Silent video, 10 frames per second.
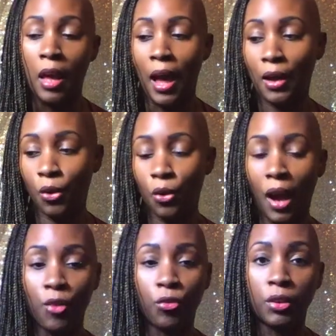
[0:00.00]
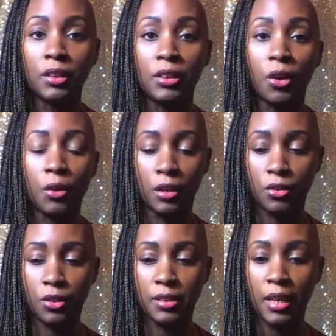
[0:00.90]
I really don't
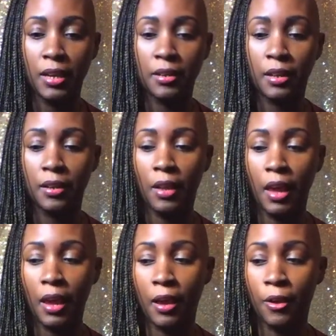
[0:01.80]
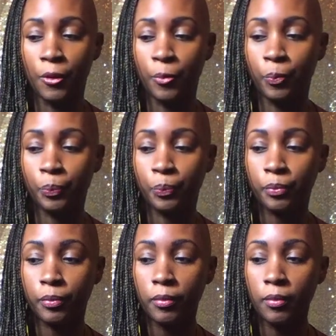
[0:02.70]
understand it. And
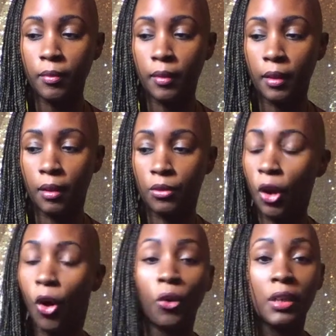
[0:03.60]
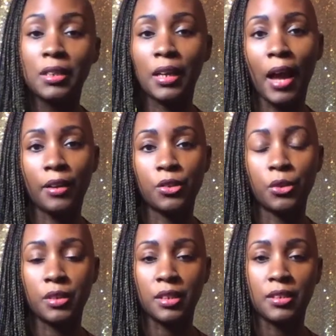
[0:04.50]
the only thing I could do
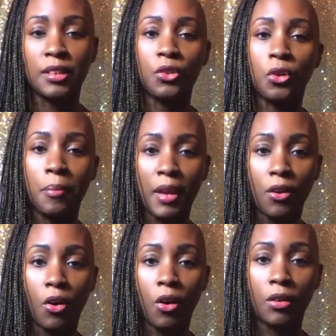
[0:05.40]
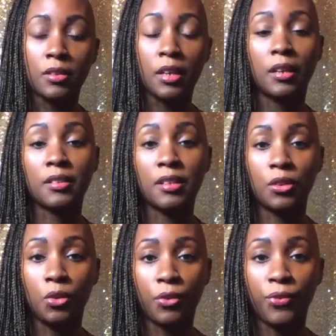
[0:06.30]
is continue to make calls and
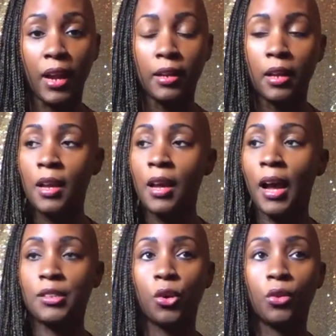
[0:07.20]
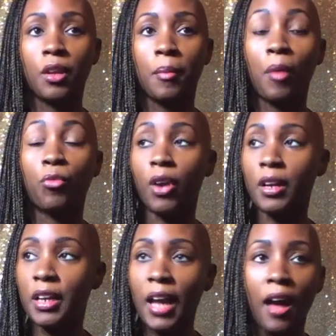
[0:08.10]
continue to fight. I told them I'm
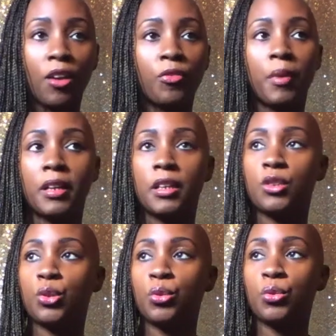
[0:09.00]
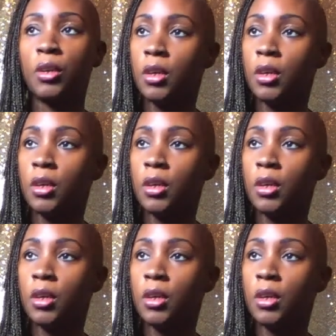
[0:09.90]
running out of money to